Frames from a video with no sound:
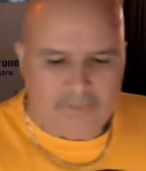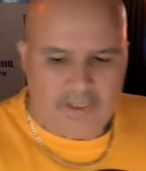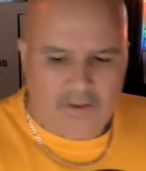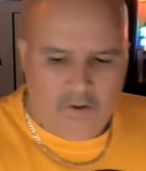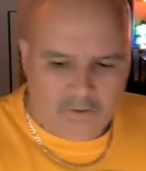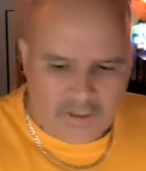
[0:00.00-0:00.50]

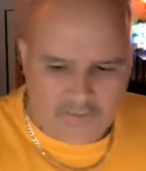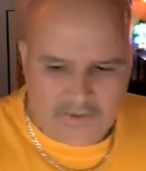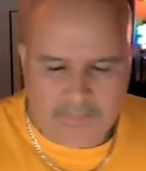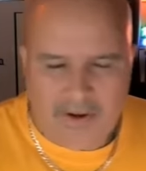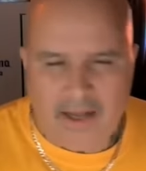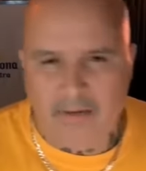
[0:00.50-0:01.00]
He goes up
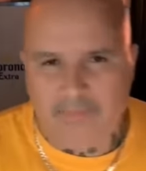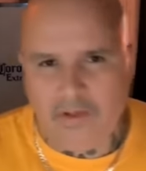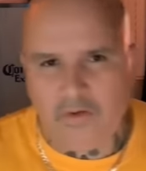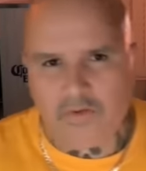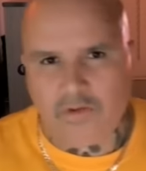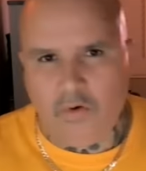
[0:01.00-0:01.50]
to
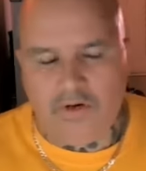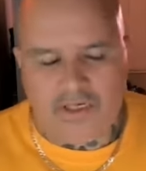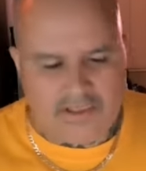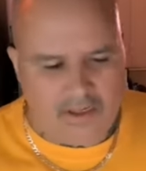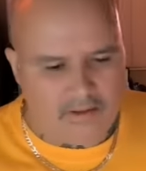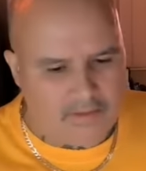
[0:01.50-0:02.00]
Palomino's door and
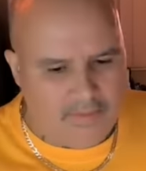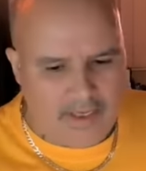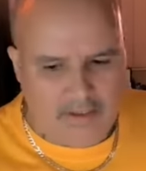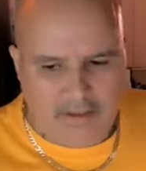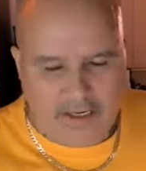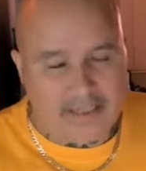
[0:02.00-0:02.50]
he tells him,
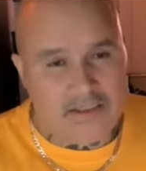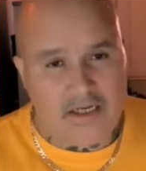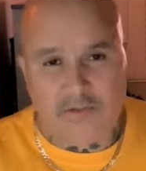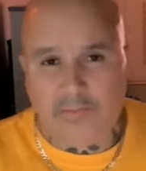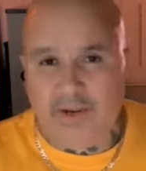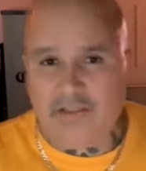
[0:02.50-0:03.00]
"Hey, look, I
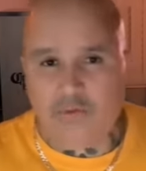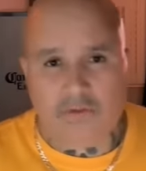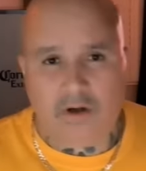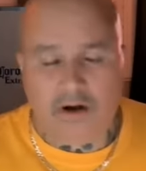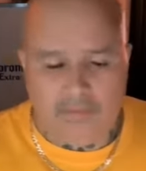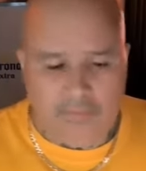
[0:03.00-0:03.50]
touched base
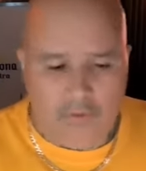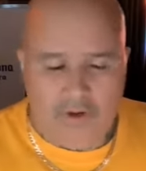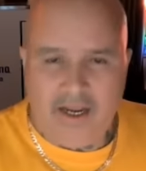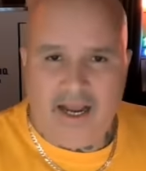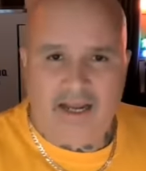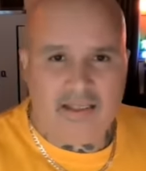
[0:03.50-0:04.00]
with Artie
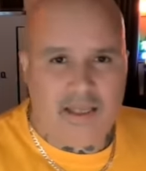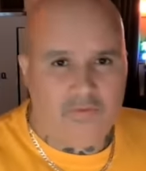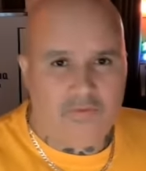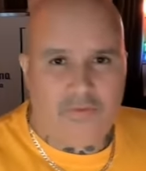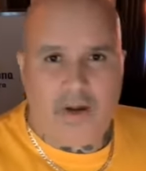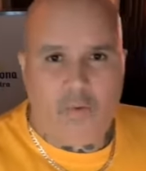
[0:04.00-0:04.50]
Boy. I gave
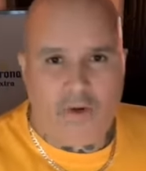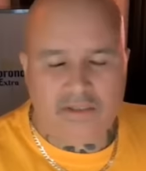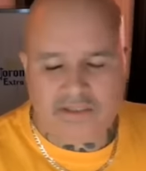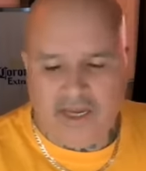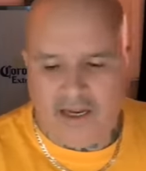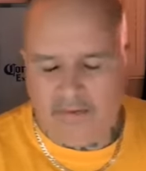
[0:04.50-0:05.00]
him that
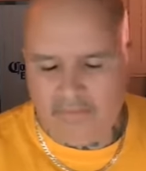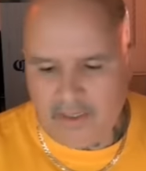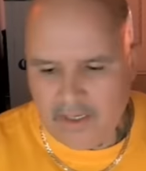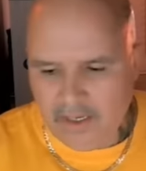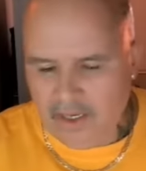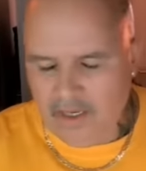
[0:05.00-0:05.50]
one time,
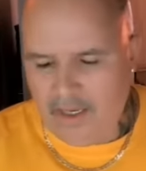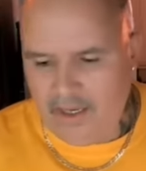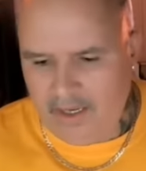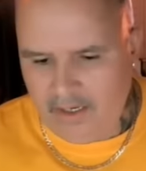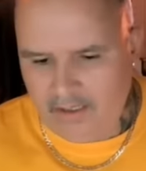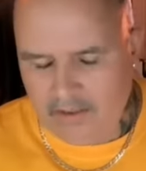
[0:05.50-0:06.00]

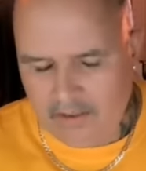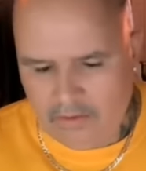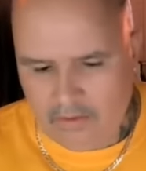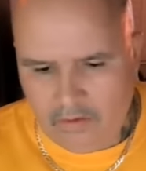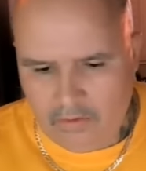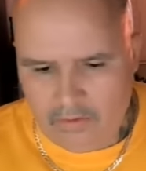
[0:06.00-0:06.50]
and
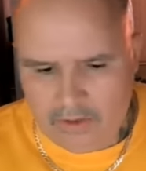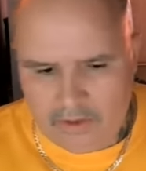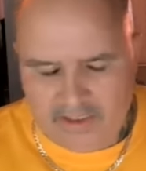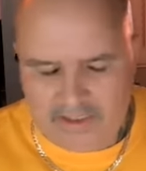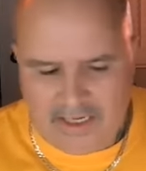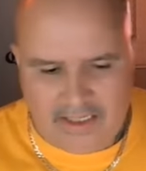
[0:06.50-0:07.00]
you know
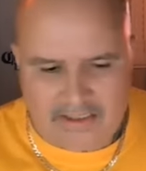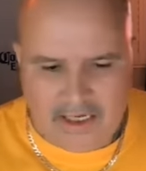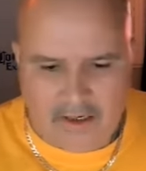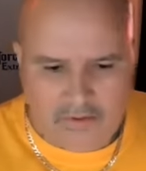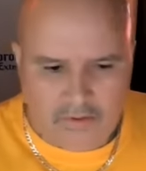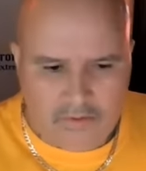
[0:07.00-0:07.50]
he said to
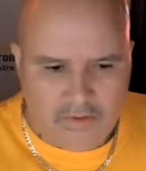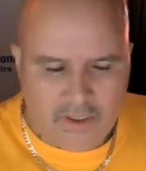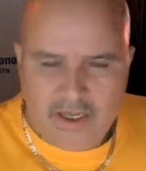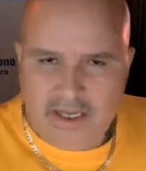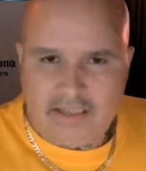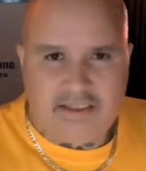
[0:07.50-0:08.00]
tell you
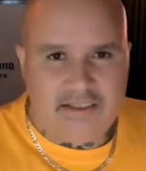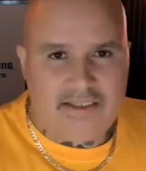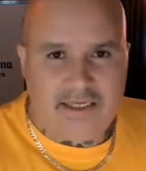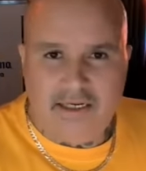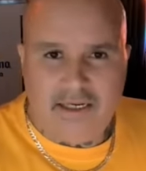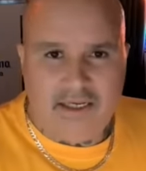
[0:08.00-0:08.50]
it's a
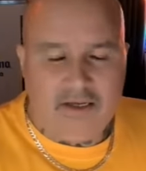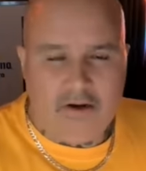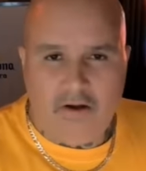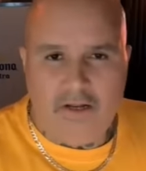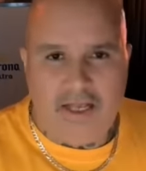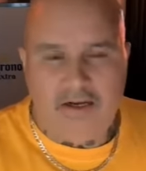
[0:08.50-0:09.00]
TD and
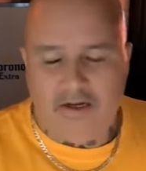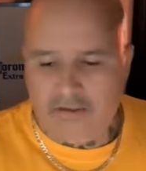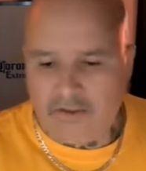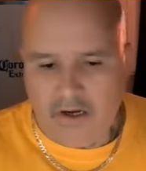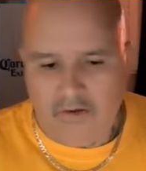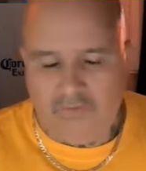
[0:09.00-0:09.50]
all that good
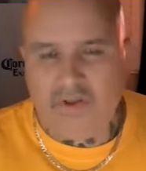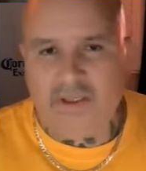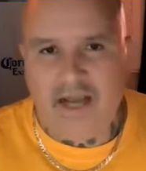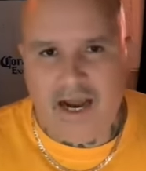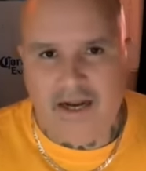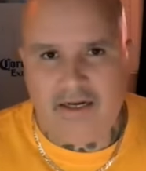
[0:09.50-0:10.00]
stuff. He
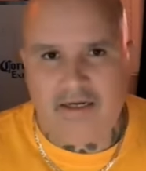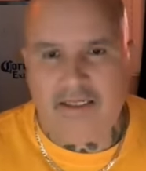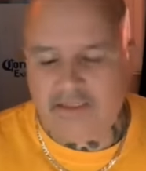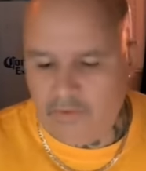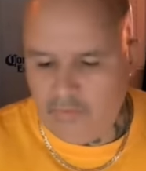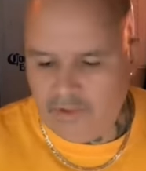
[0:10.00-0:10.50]
got it.
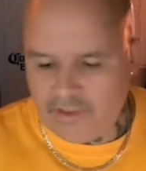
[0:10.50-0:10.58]
He's in